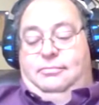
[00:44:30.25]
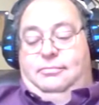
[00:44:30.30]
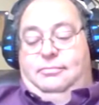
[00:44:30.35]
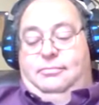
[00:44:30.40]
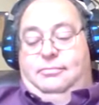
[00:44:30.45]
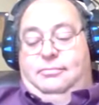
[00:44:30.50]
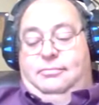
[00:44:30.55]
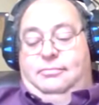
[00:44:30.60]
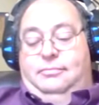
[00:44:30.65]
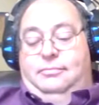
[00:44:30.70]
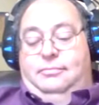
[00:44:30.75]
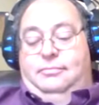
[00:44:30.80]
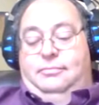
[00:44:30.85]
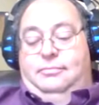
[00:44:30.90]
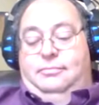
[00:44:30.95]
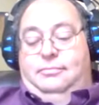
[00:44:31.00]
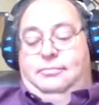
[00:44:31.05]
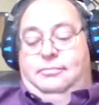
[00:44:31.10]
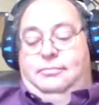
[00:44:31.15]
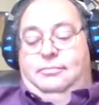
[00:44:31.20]
she got a little
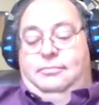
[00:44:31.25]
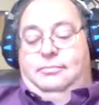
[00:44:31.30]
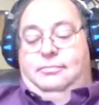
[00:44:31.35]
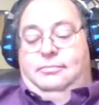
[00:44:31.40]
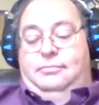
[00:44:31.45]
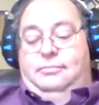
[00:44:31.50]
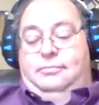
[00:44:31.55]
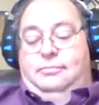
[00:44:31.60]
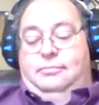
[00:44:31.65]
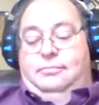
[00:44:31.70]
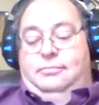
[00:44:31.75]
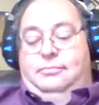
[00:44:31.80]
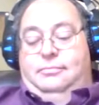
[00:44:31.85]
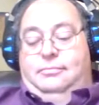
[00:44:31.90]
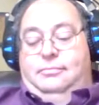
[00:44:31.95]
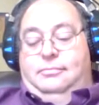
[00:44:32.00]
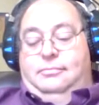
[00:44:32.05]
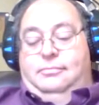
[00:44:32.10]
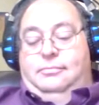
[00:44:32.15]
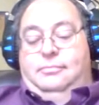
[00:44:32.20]
bit more than that. She got
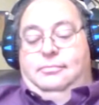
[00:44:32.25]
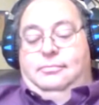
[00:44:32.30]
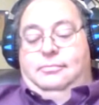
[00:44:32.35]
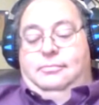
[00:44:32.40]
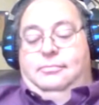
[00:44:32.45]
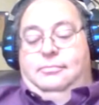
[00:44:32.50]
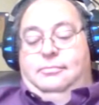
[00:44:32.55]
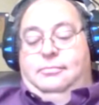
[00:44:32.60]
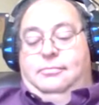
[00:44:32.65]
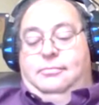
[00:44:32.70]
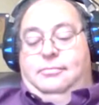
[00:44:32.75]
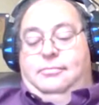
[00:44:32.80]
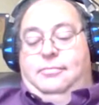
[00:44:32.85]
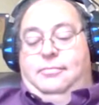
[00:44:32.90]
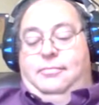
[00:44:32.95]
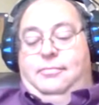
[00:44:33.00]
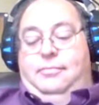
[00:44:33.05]
$600,000.